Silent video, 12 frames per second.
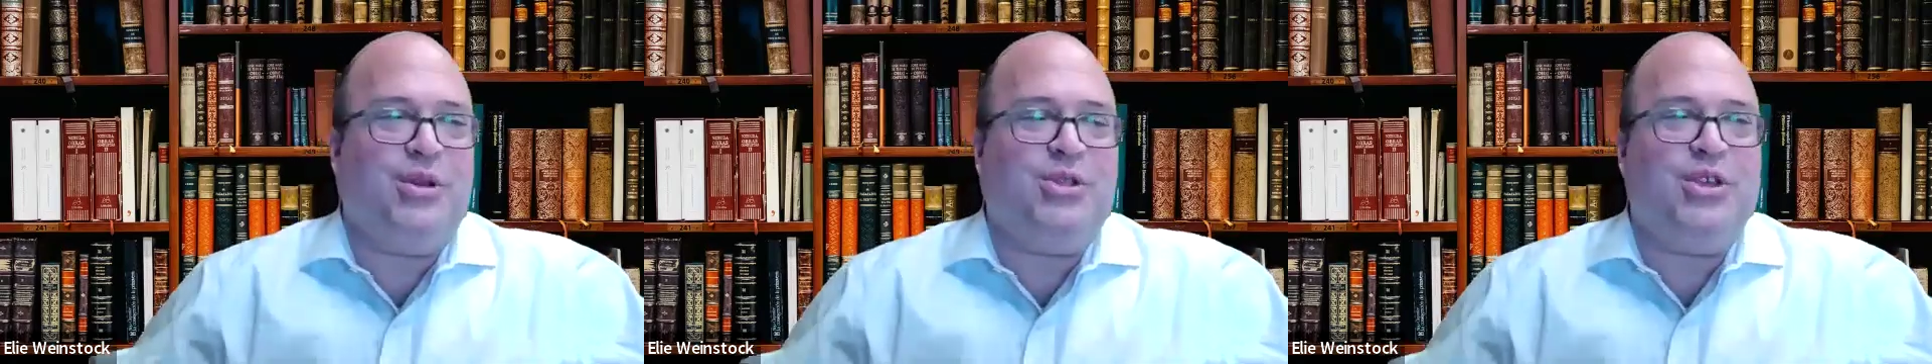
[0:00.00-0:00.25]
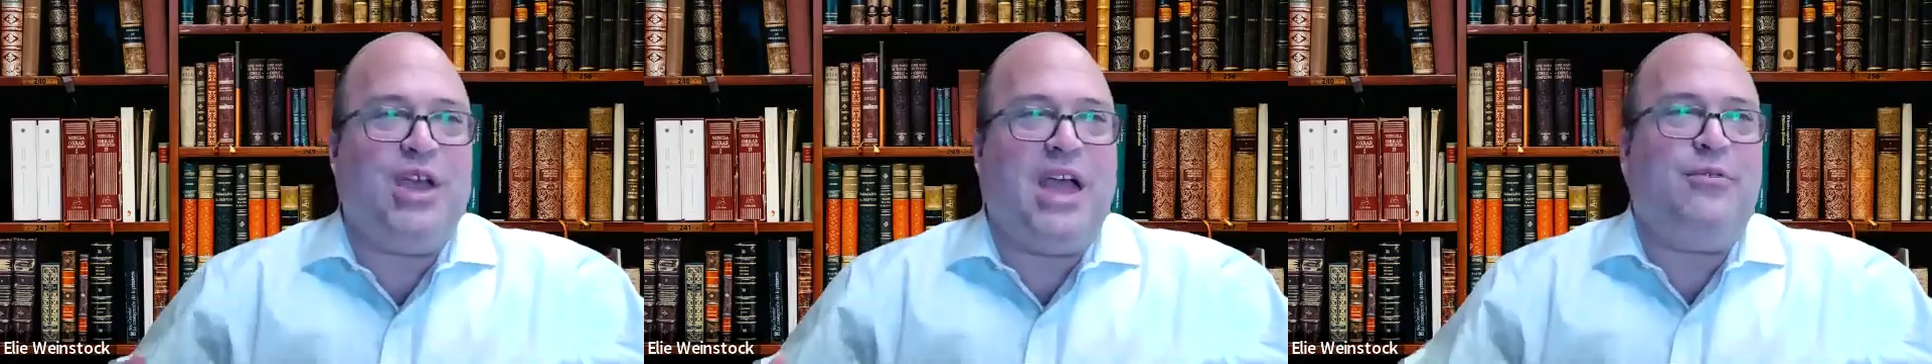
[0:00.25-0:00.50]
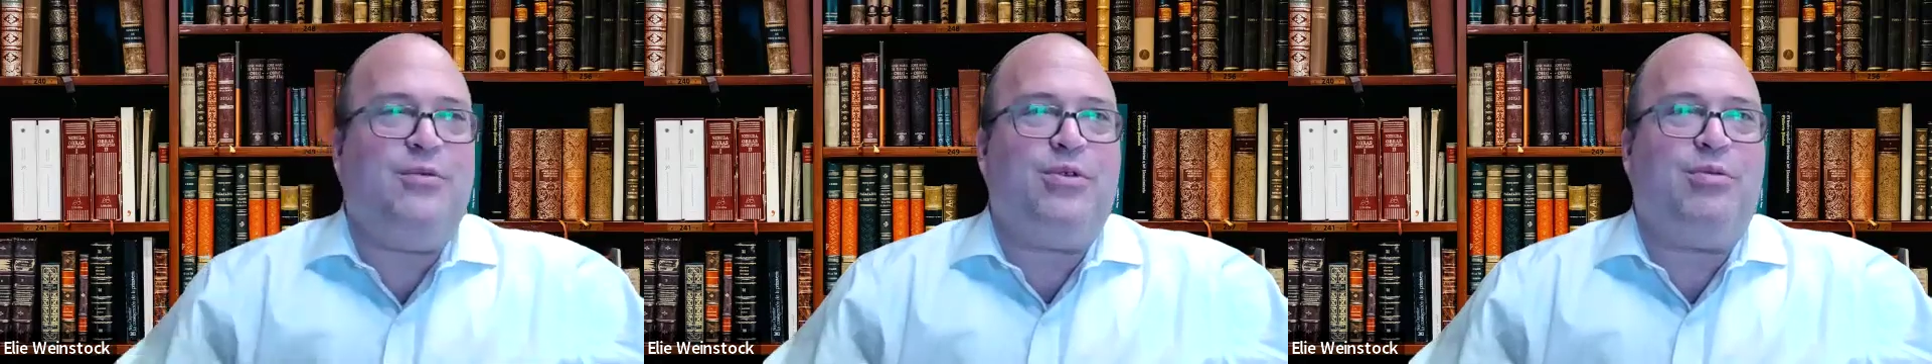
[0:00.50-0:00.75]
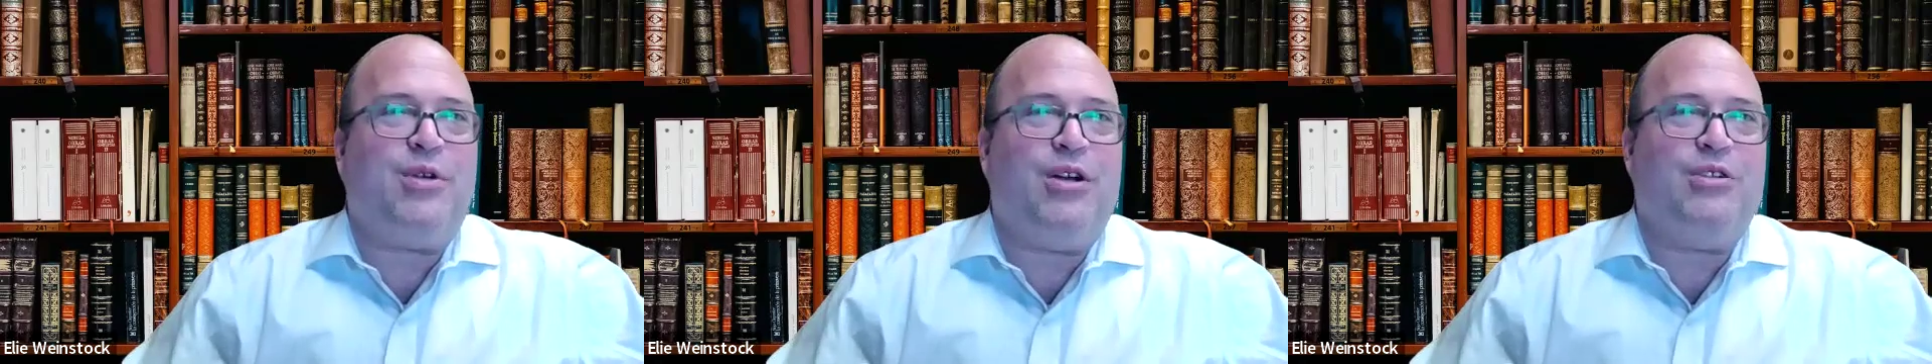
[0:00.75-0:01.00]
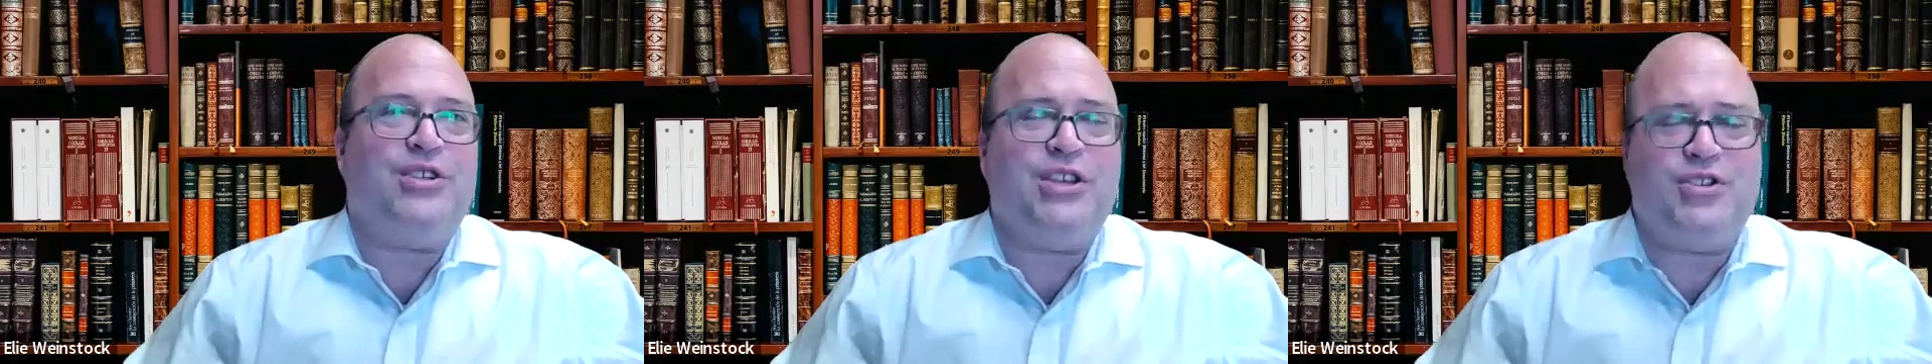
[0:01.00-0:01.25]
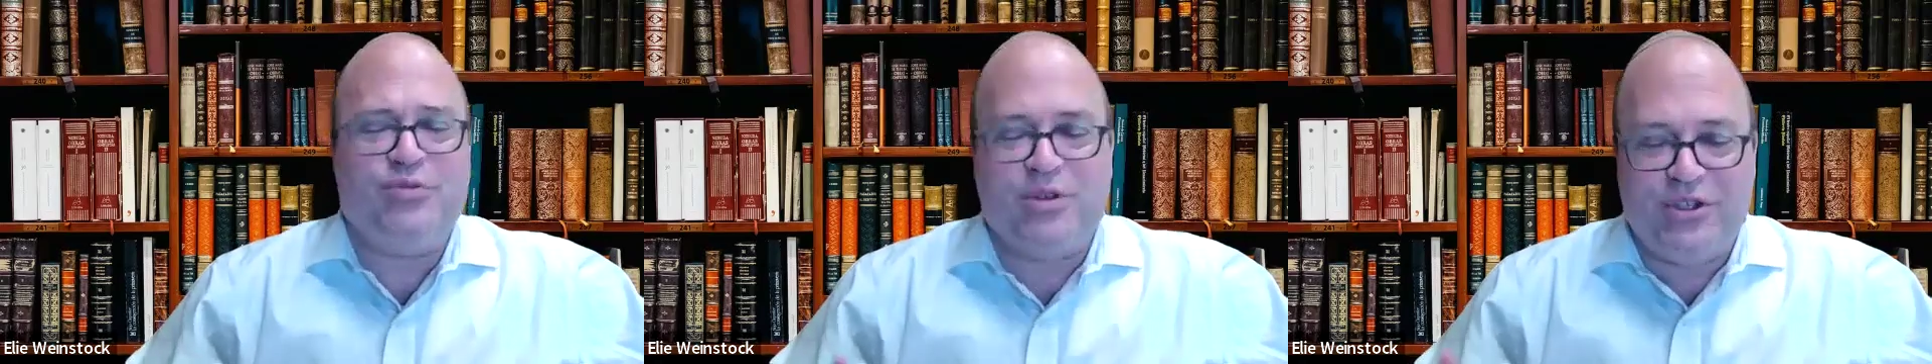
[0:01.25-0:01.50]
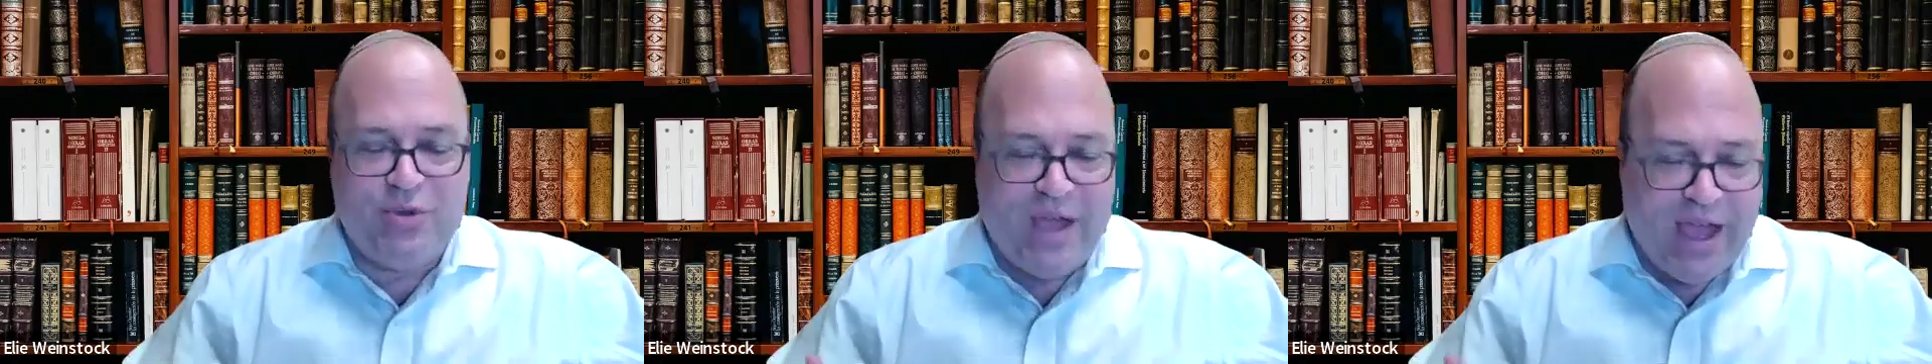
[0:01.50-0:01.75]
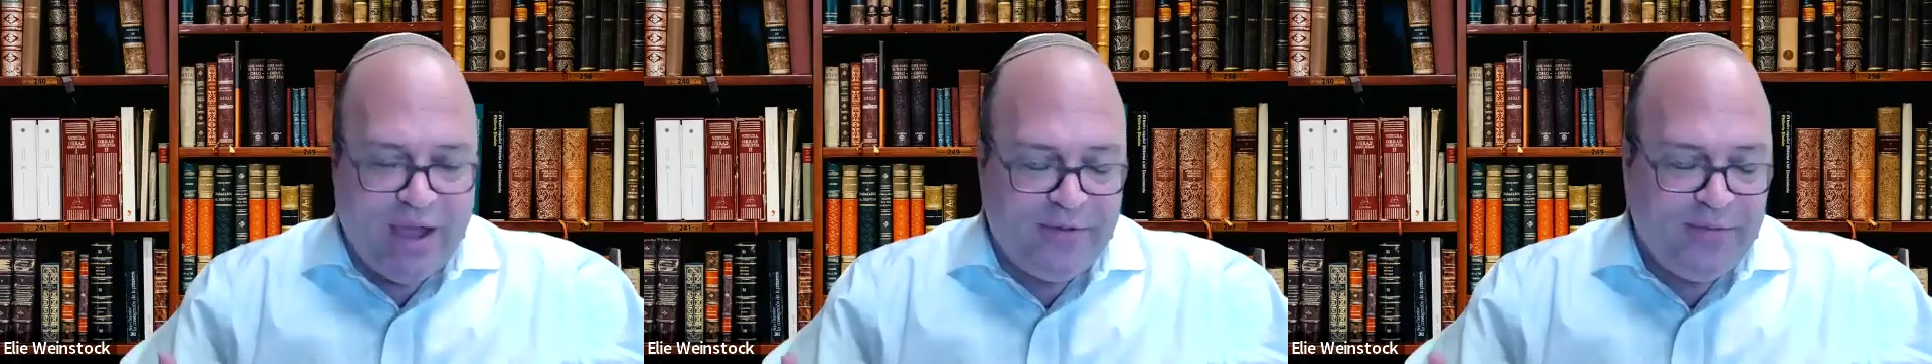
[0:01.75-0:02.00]
One thing you have with regards to Israel is
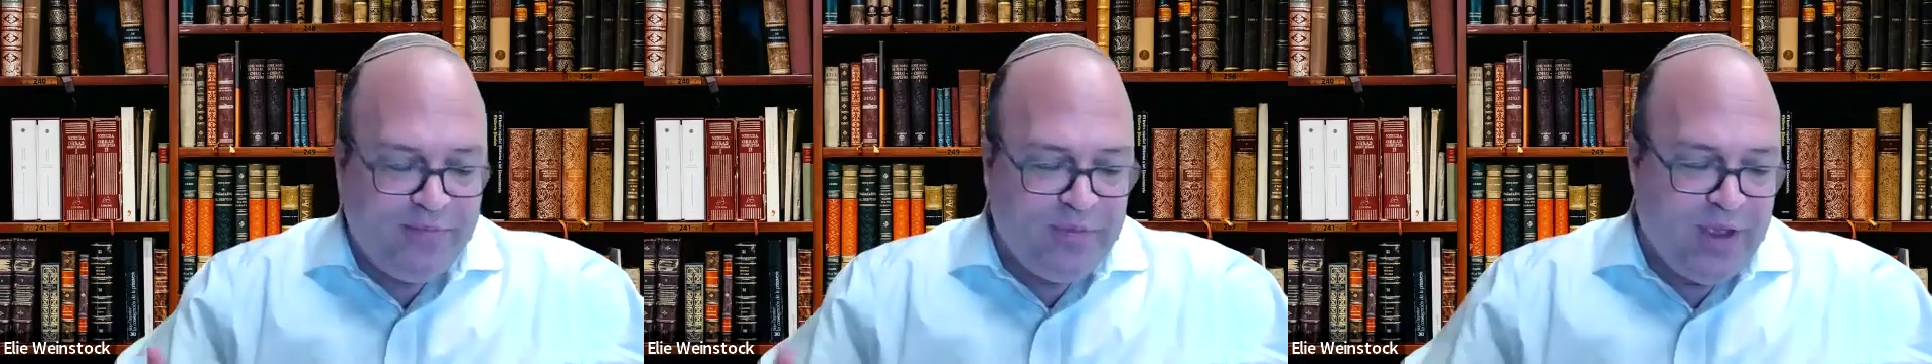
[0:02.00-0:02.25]
you have,